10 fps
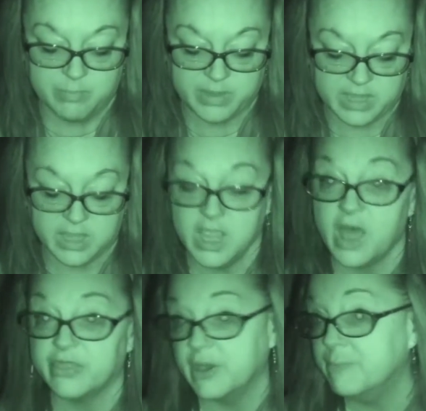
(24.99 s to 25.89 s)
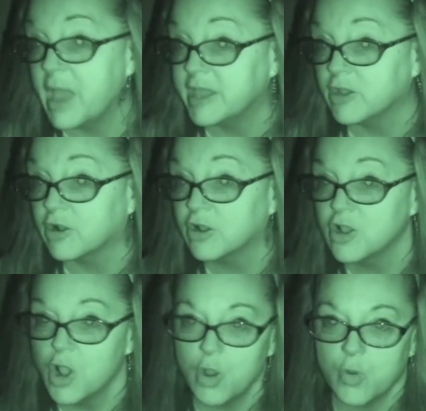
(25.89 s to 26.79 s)
B. The mayor,
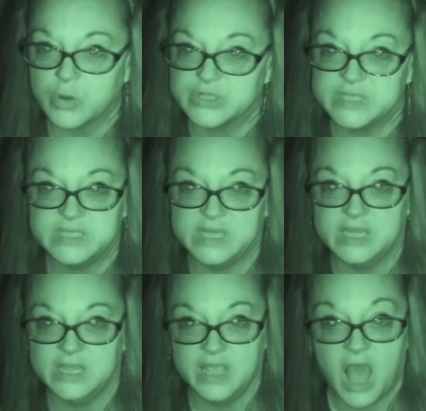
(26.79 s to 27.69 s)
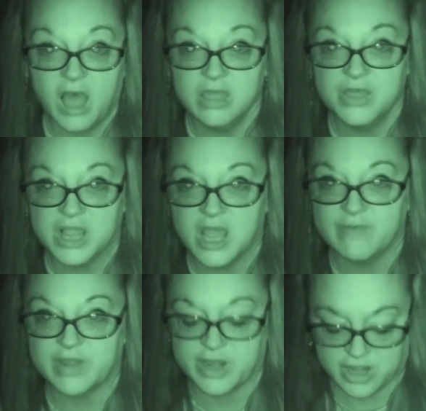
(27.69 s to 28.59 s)
or C. The
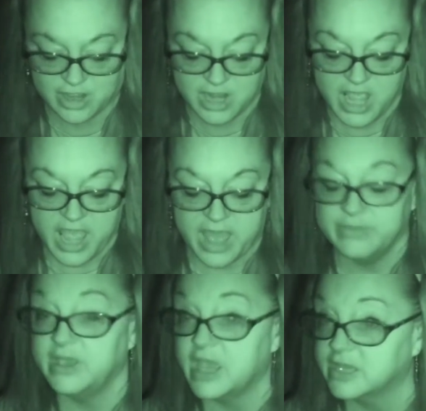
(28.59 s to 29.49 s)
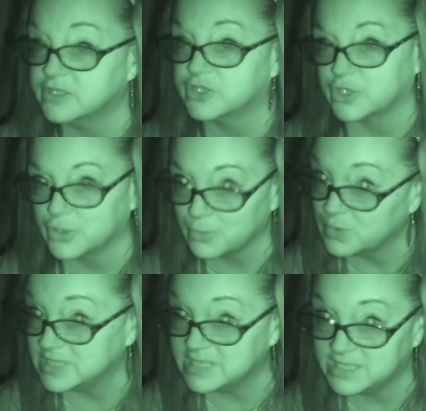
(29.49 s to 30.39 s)
governor? and the answer
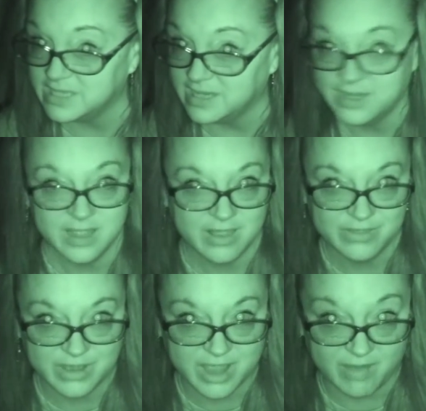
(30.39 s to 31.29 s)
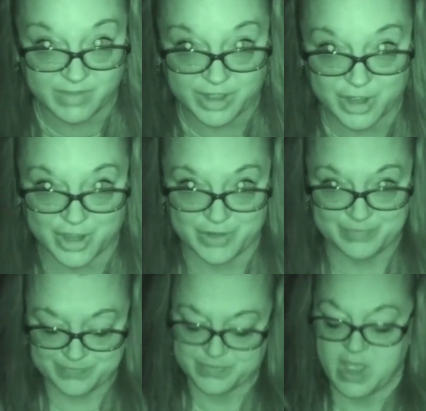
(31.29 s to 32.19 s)
was C, the governor.
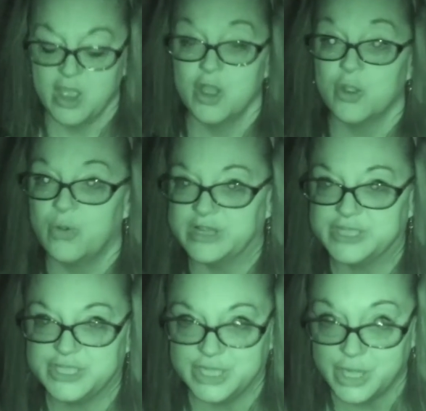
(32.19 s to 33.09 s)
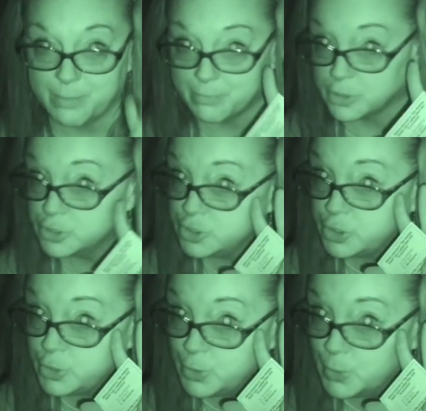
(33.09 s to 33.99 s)
Question number
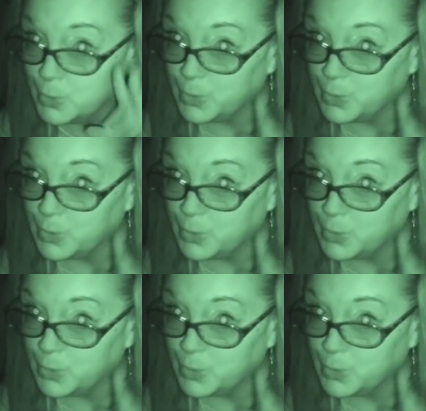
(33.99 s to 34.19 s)
two.